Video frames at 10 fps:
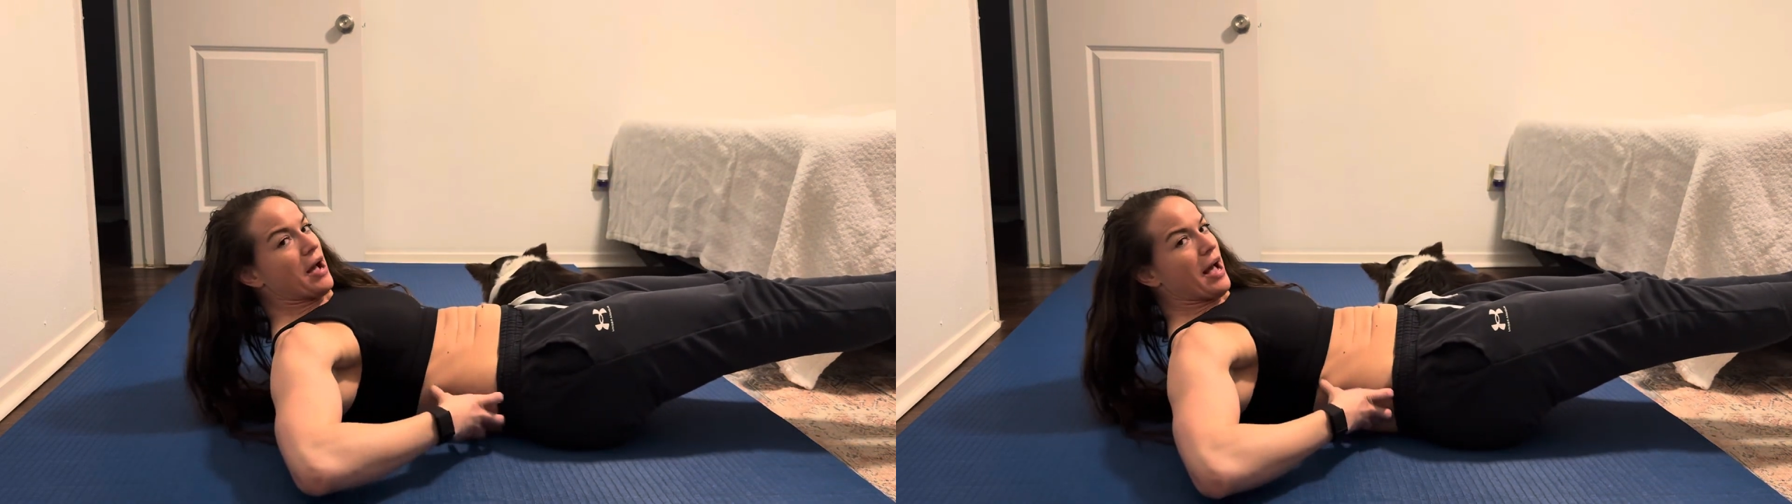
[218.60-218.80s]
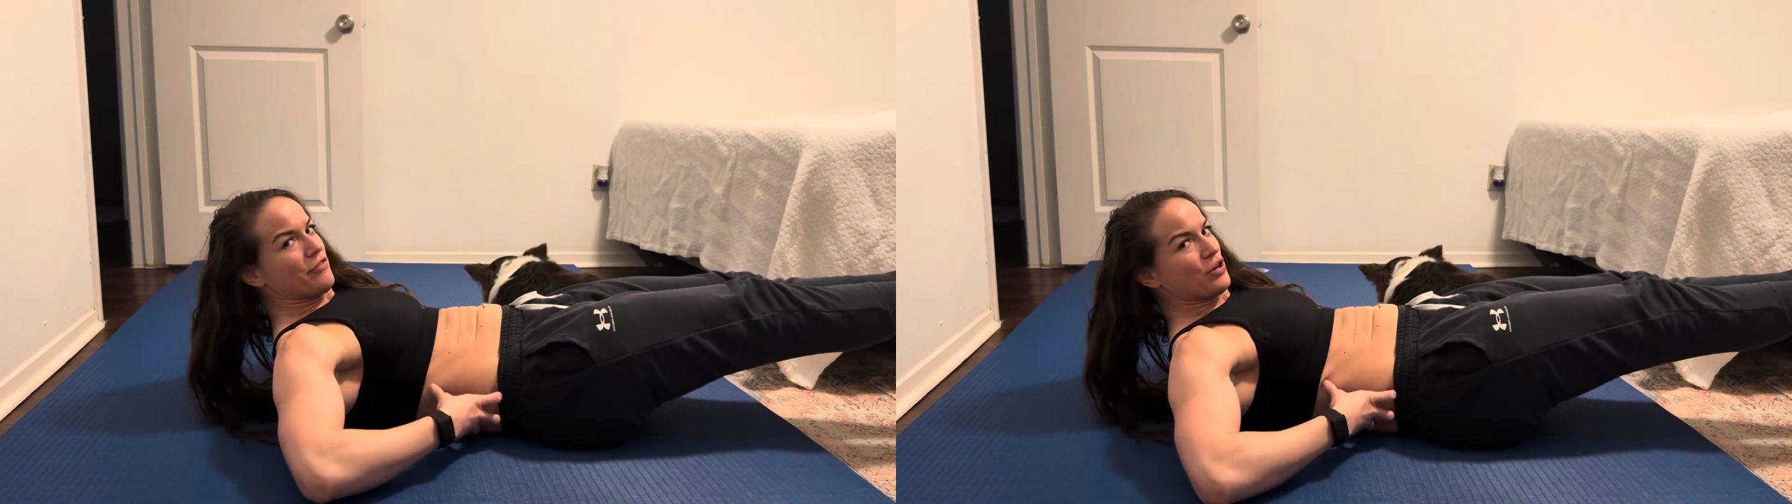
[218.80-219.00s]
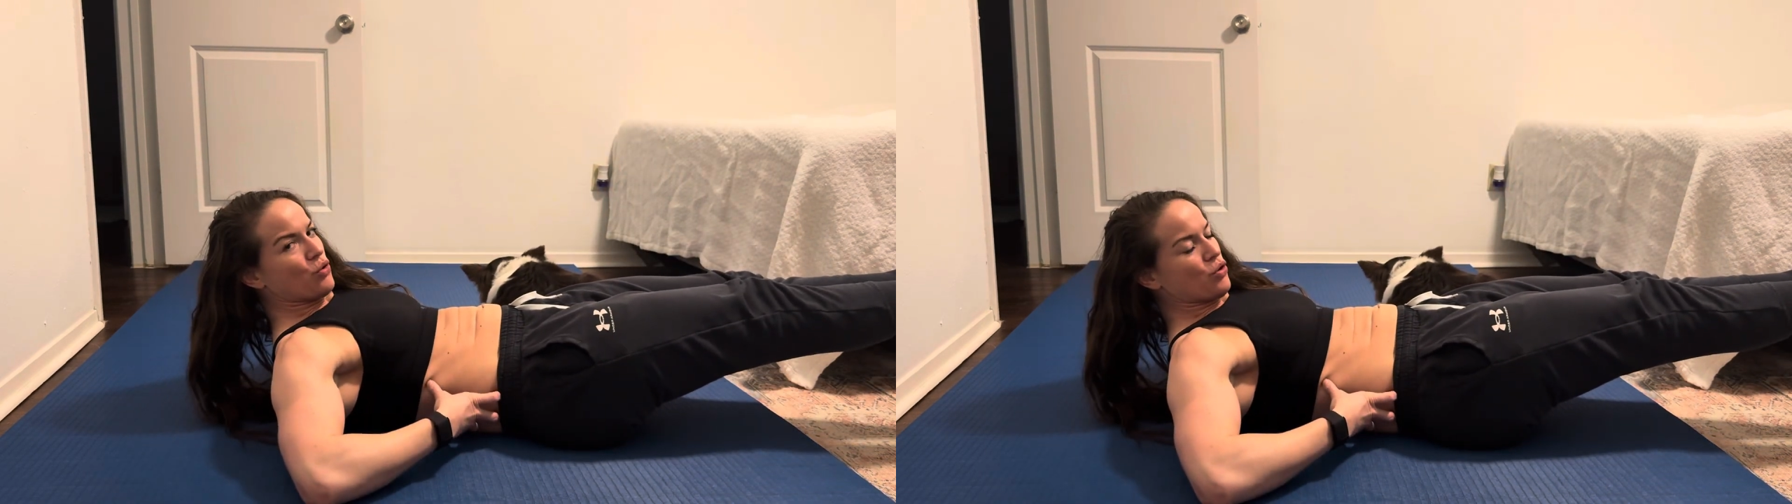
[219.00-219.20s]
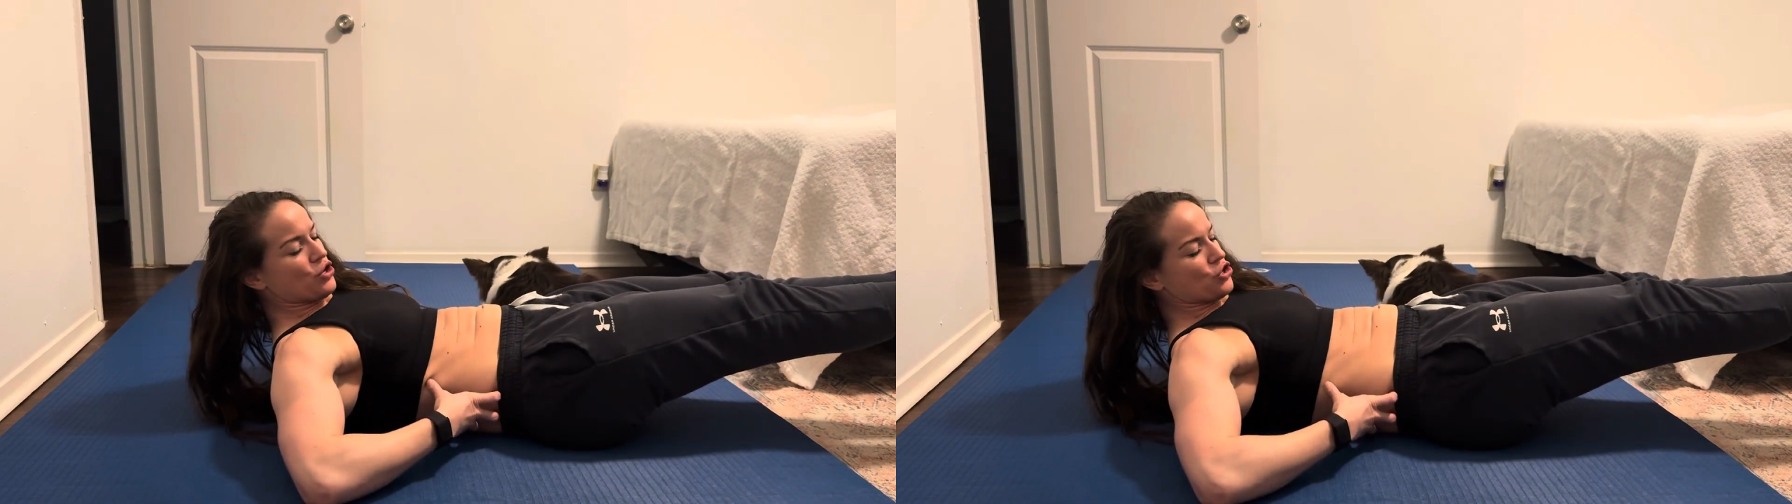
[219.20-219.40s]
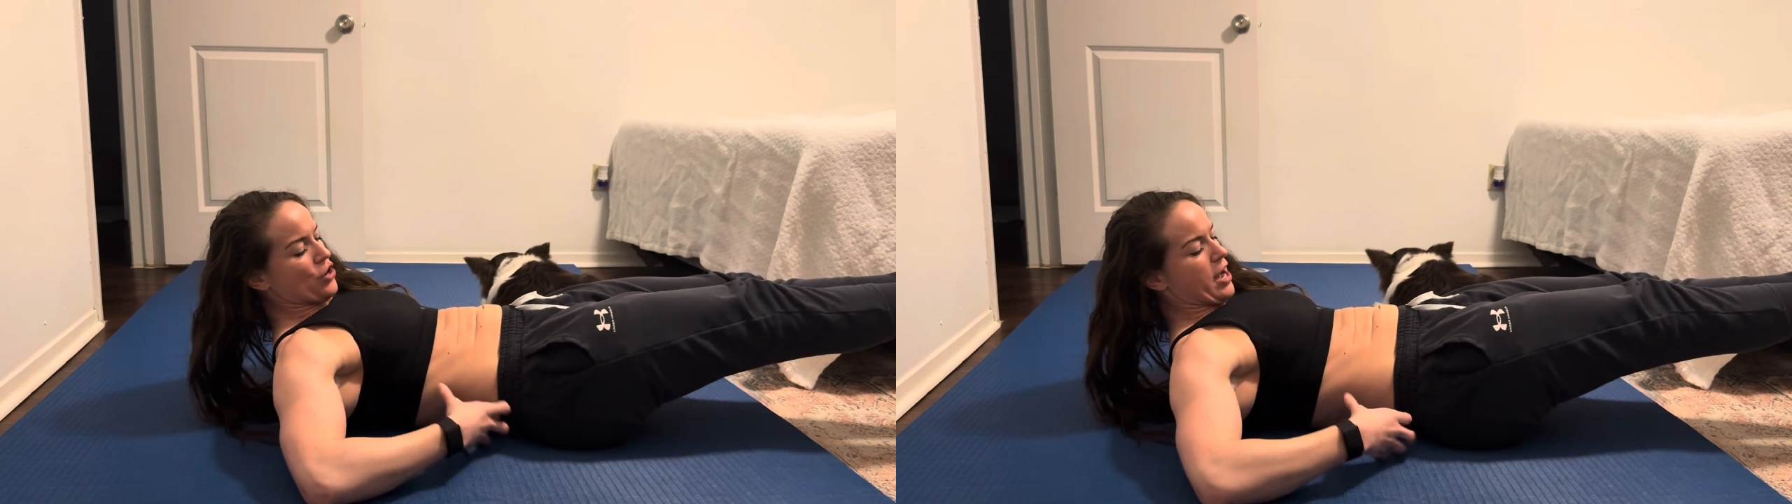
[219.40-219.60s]
have the core
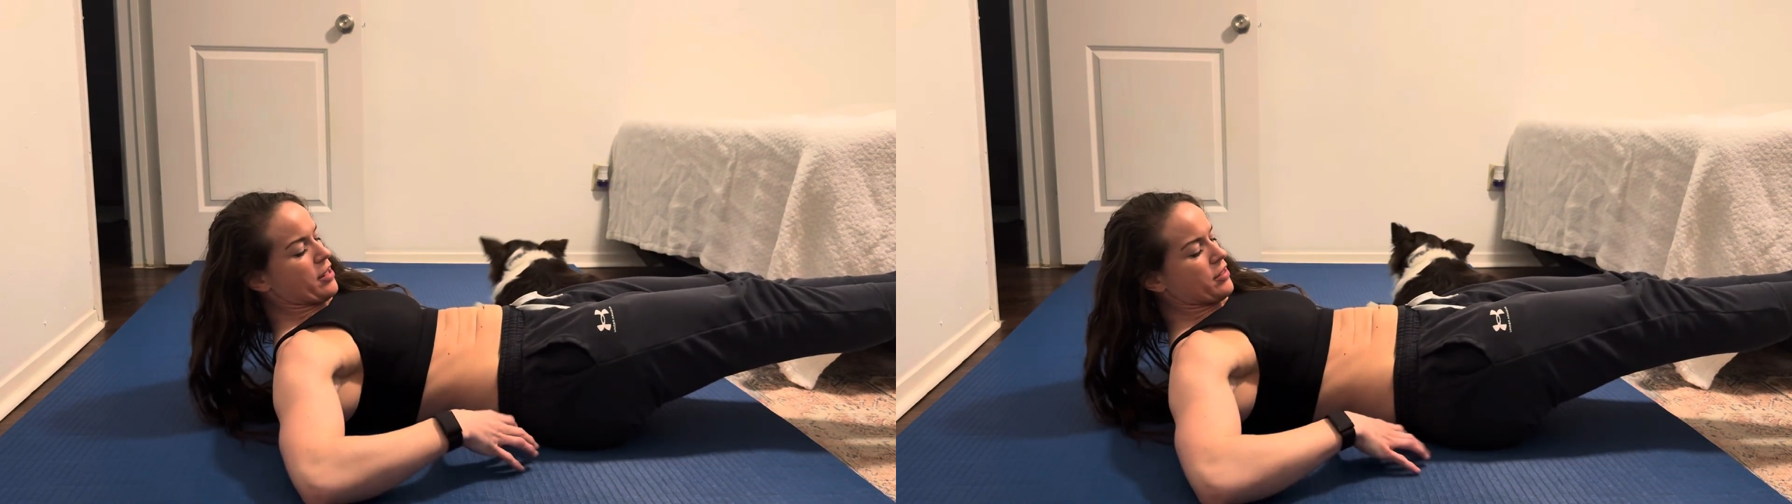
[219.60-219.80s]
strength,